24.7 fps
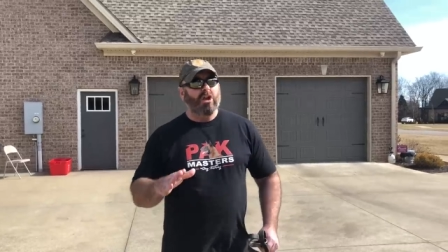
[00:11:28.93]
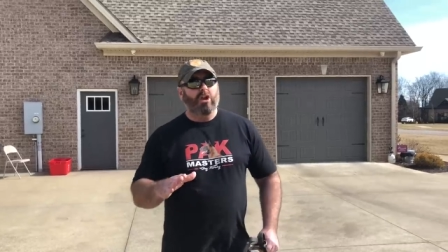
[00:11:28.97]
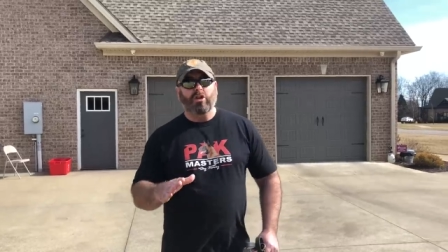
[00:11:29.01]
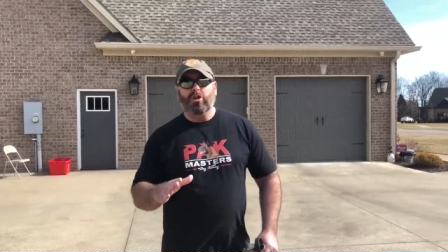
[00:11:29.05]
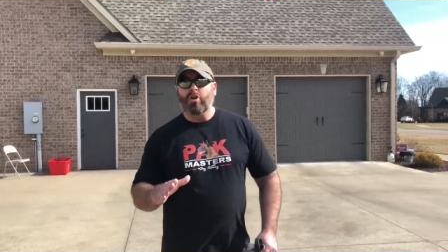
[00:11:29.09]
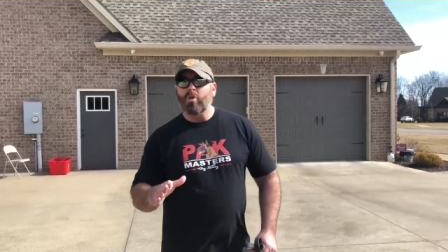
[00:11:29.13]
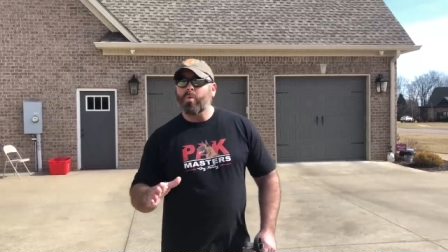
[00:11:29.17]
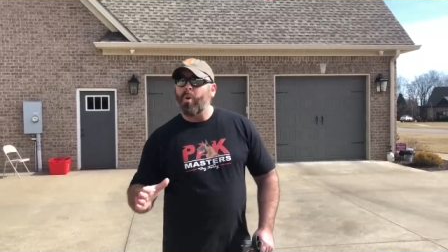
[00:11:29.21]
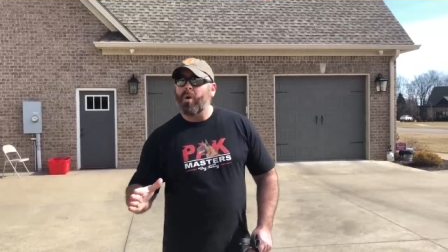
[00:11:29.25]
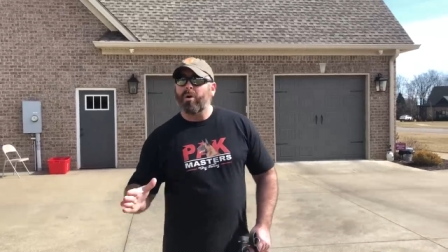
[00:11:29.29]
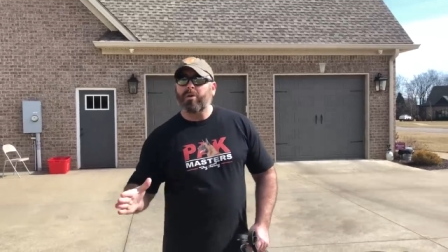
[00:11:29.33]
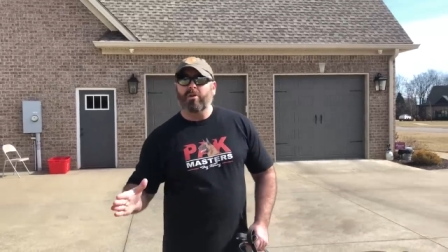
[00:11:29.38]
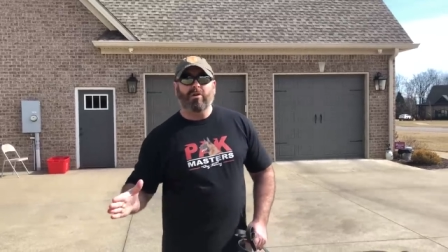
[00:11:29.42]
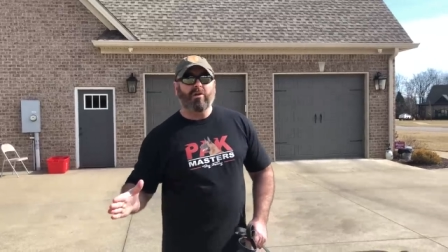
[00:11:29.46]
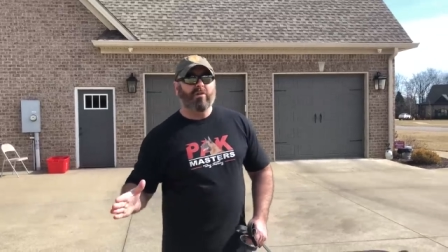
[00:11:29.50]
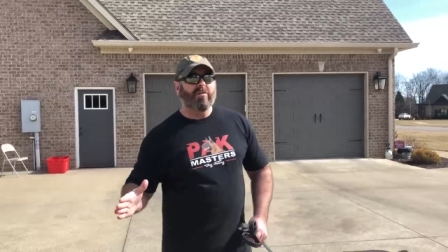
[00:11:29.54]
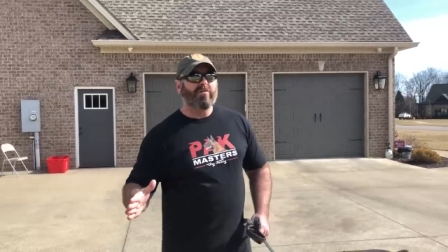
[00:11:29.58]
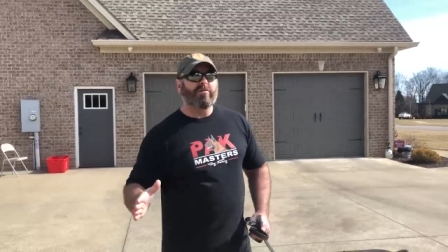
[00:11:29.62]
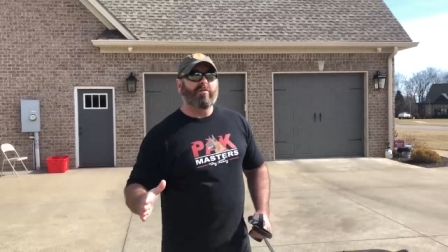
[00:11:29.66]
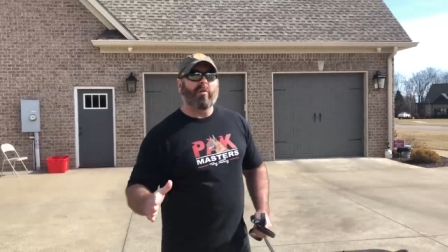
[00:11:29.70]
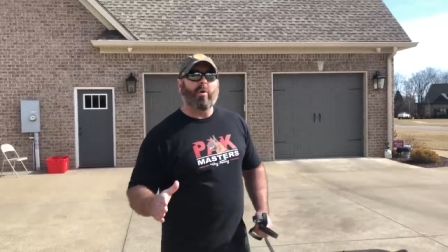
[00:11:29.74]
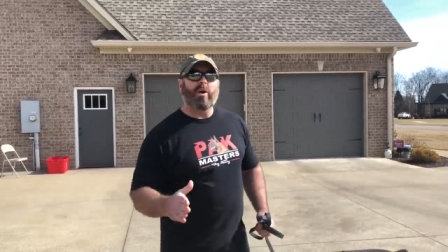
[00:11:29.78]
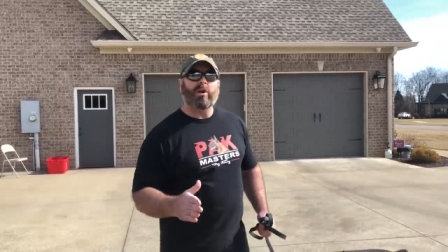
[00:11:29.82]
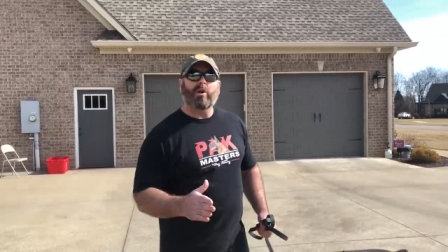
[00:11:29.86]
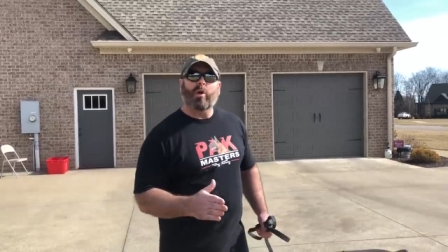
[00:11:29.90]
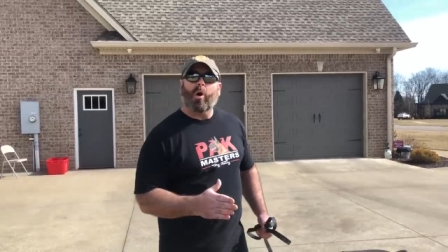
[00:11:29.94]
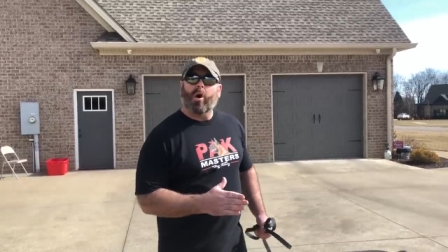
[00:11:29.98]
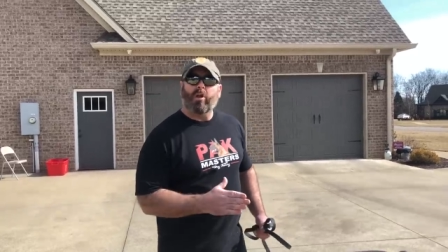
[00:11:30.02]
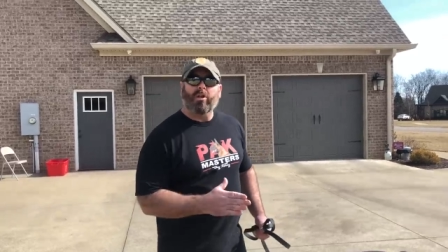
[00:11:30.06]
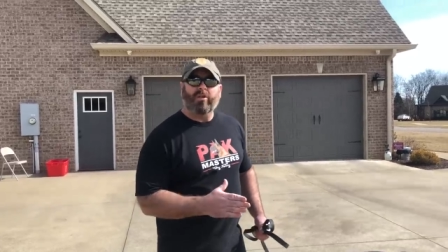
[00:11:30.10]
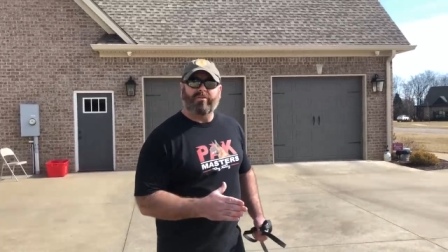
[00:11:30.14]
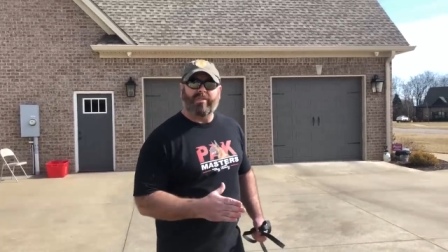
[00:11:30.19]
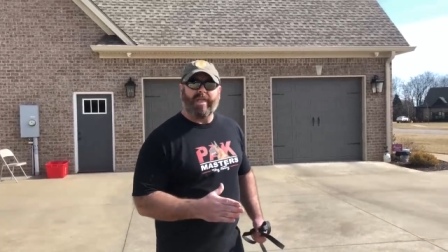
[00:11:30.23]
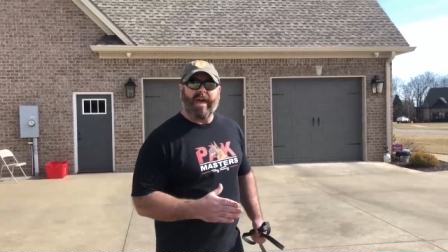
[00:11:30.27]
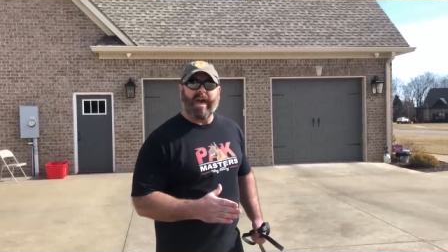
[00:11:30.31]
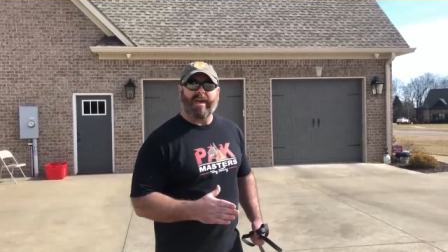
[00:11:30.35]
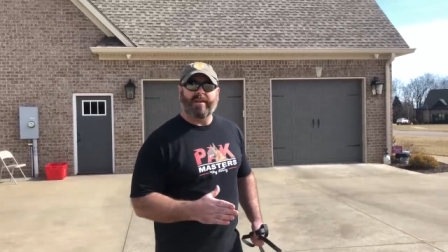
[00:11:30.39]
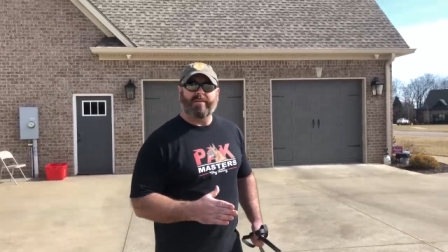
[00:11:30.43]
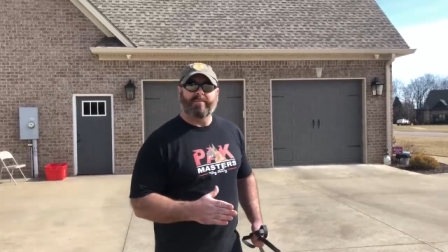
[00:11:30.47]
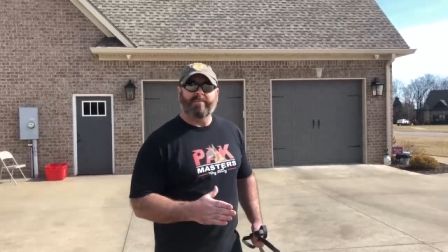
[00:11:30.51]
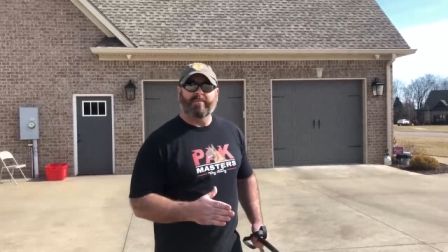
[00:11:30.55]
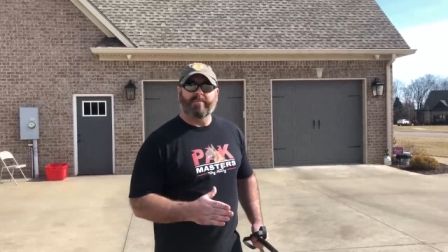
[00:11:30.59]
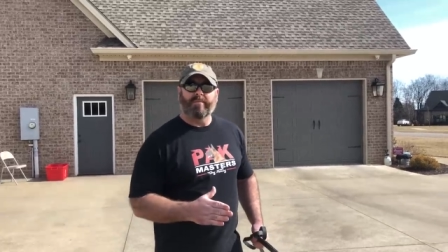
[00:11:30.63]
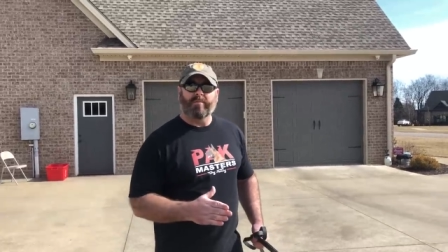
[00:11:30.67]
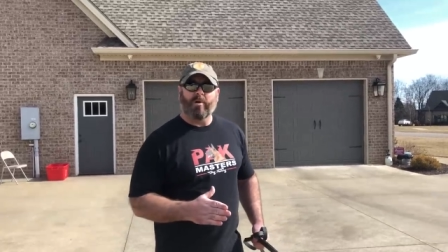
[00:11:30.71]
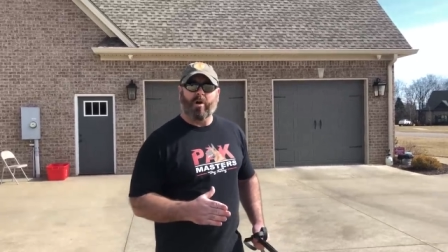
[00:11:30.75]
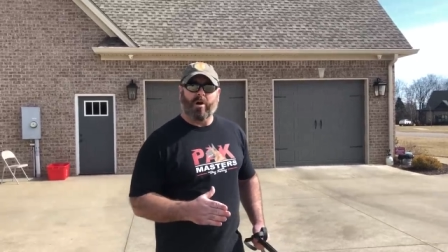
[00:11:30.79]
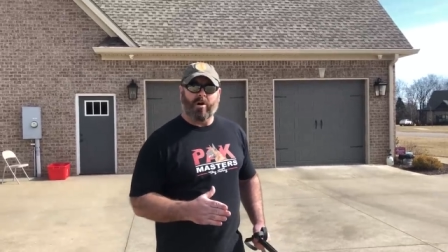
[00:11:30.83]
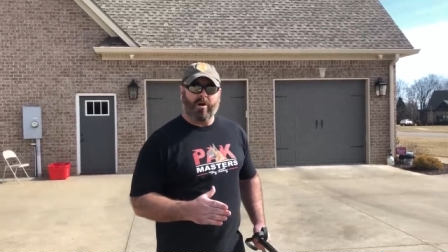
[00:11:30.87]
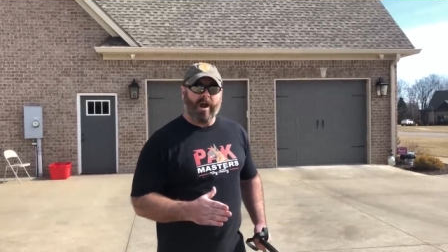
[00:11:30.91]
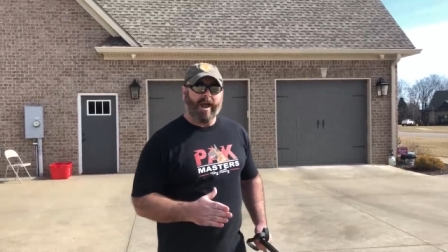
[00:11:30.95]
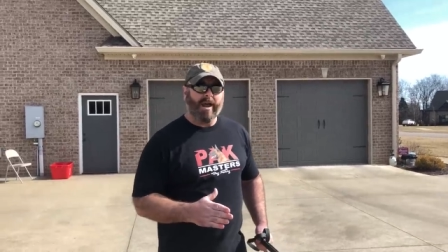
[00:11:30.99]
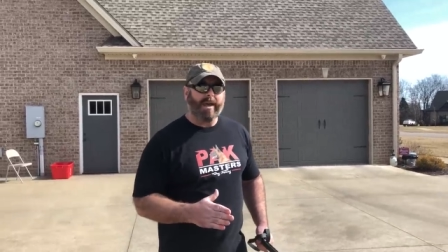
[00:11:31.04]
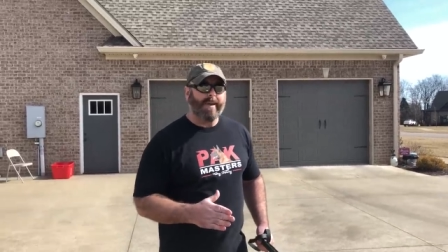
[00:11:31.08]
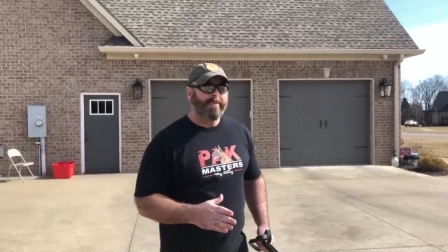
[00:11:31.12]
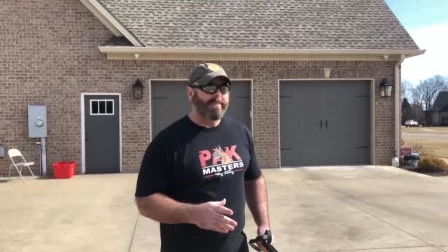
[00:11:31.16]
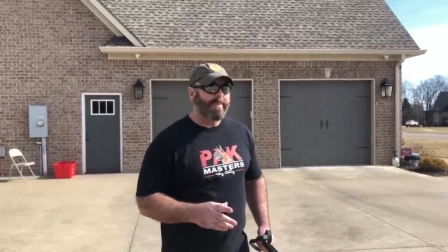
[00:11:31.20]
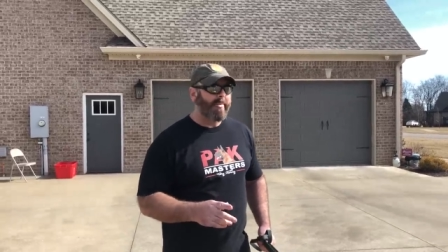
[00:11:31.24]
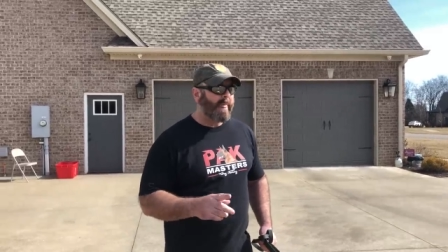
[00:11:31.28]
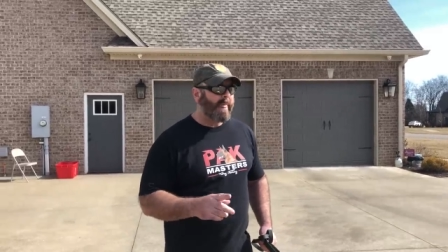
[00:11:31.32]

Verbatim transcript: You want to avoid all of that, all right?